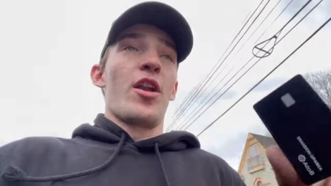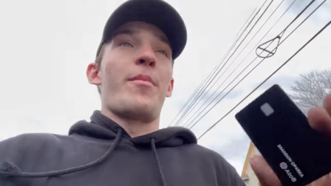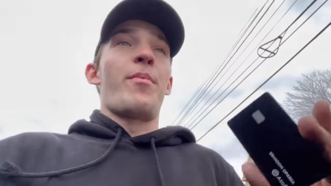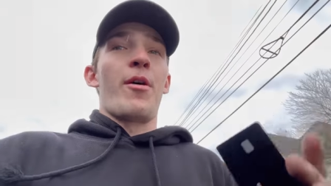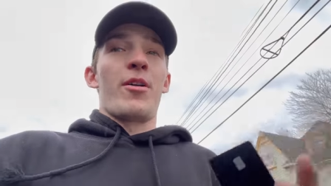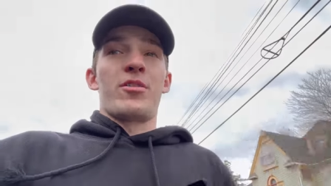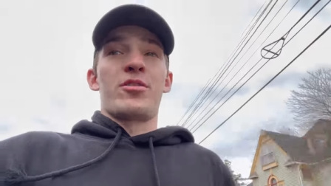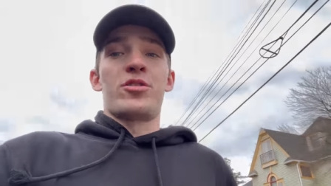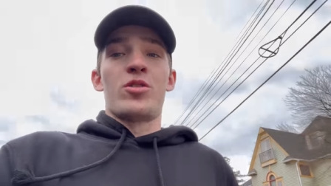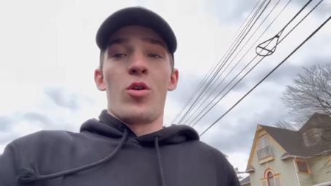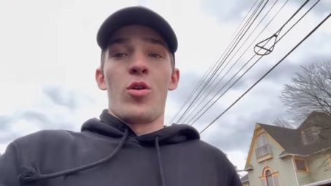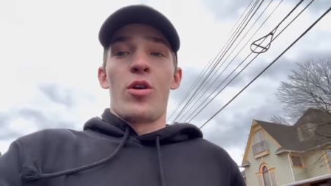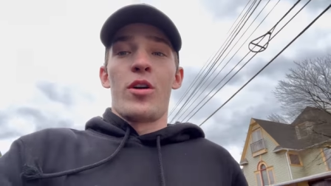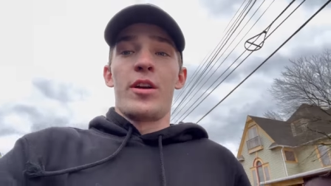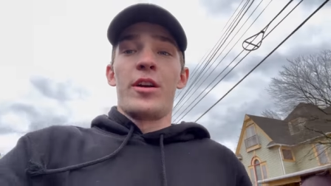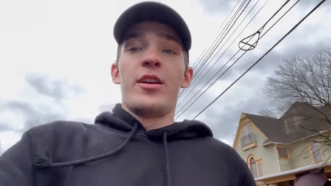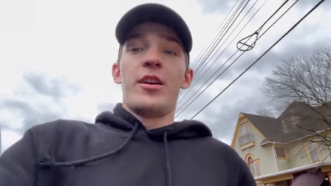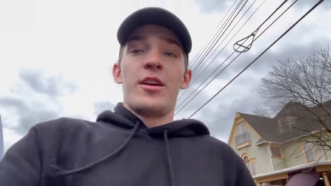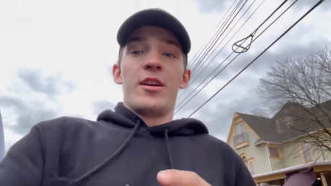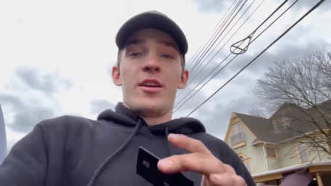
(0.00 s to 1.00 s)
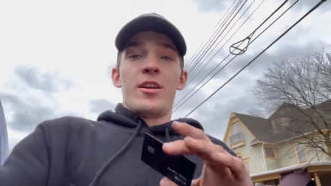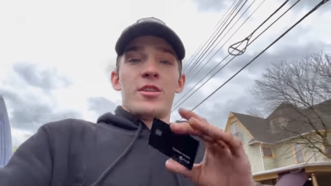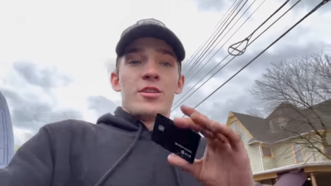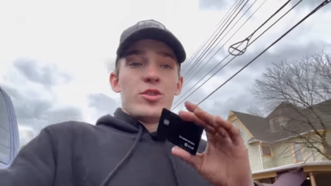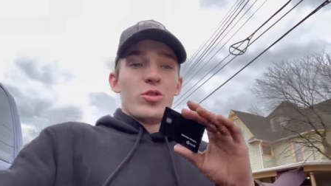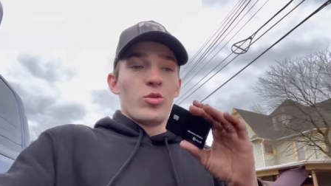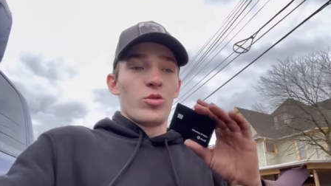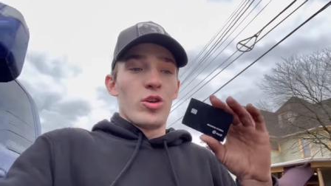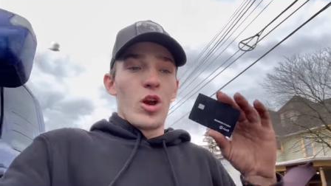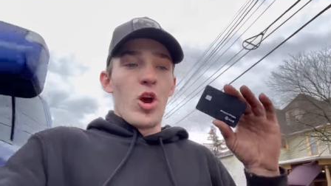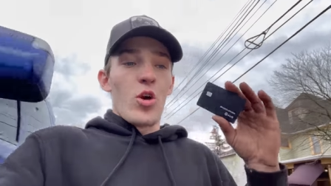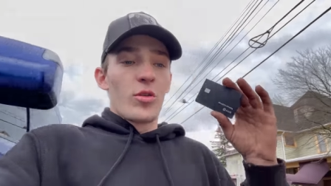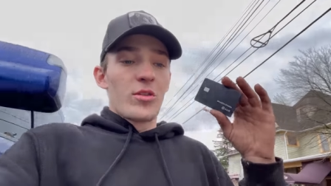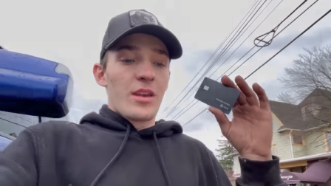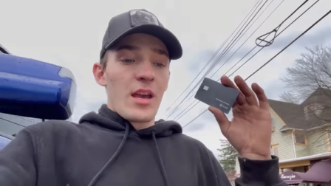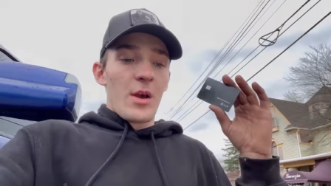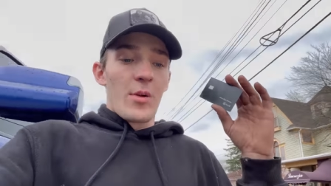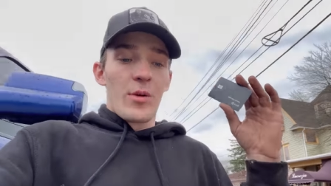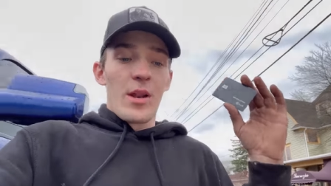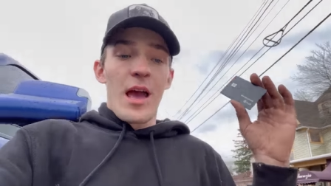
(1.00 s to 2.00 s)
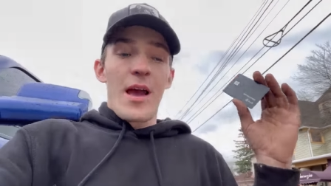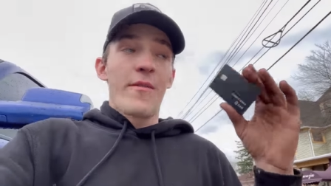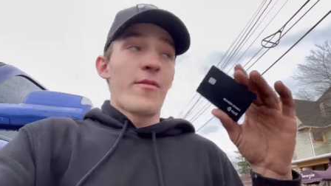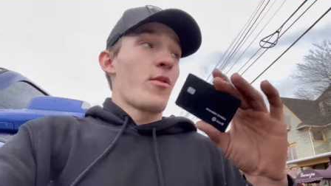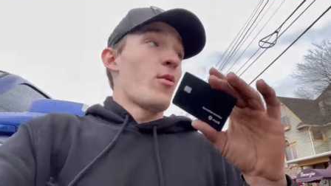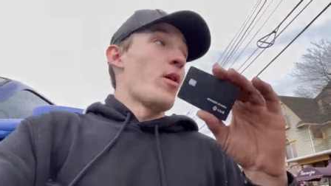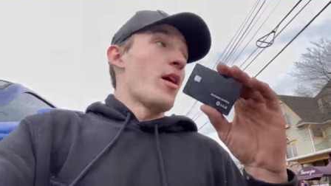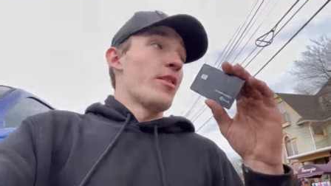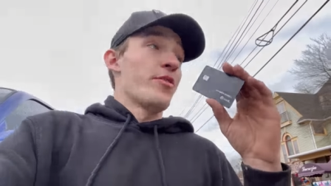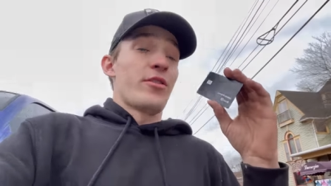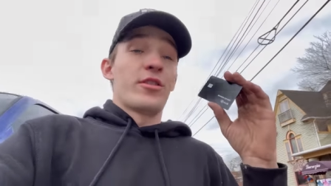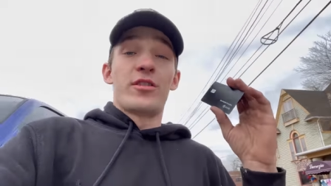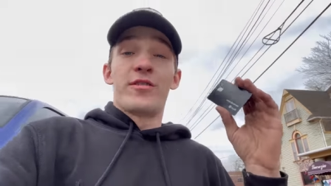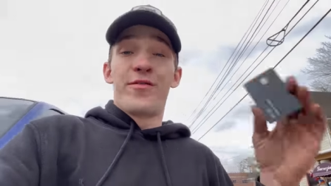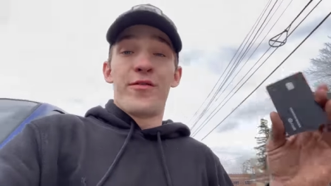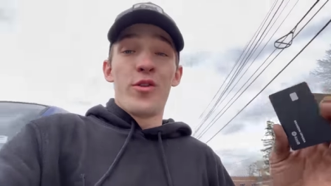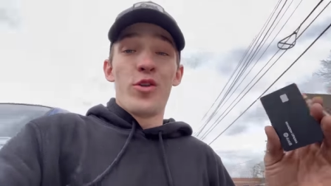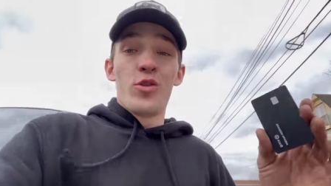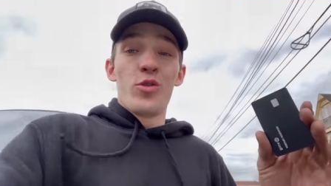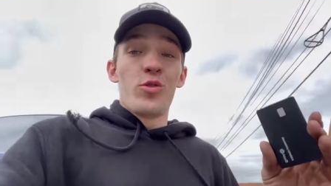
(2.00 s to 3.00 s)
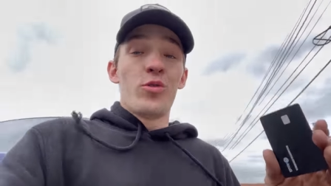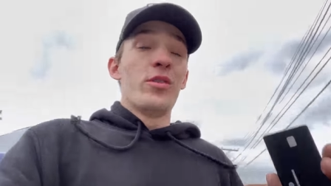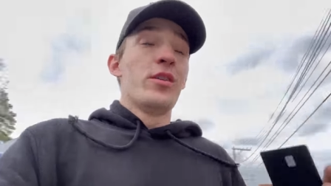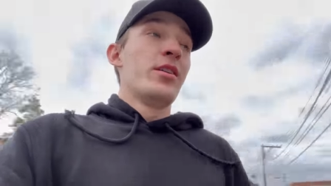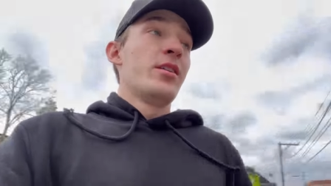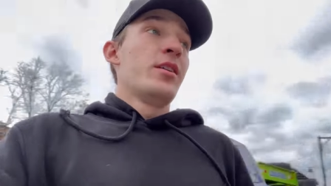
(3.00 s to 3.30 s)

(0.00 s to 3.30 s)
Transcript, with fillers: parts store to go get whatever, whether it's food,